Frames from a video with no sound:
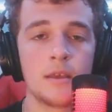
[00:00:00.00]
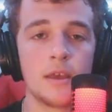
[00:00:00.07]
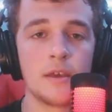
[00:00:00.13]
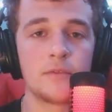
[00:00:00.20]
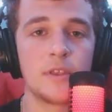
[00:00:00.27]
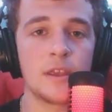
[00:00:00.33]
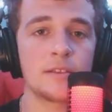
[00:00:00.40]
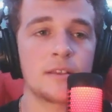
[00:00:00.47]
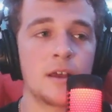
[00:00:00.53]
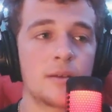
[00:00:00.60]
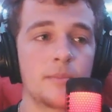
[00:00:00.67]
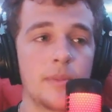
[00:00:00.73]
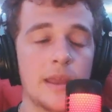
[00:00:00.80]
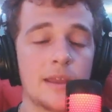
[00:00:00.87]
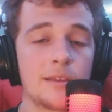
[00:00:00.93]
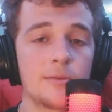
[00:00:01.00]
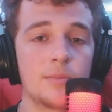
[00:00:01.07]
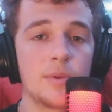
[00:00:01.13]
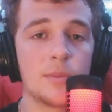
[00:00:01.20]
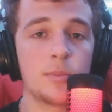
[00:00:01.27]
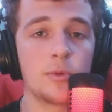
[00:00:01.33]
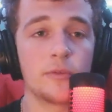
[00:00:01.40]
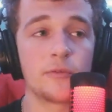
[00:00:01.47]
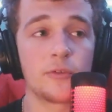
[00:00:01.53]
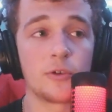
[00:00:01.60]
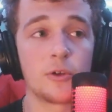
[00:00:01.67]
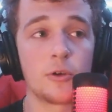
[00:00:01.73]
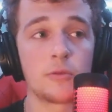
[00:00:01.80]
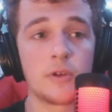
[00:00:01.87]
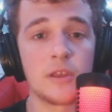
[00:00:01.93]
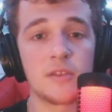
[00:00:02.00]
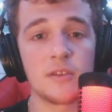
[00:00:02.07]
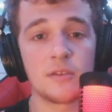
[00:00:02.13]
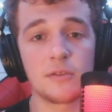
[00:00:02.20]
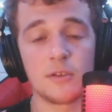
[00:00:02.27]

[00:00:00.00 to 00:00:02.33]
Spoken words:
If TikTok bans people for no reason,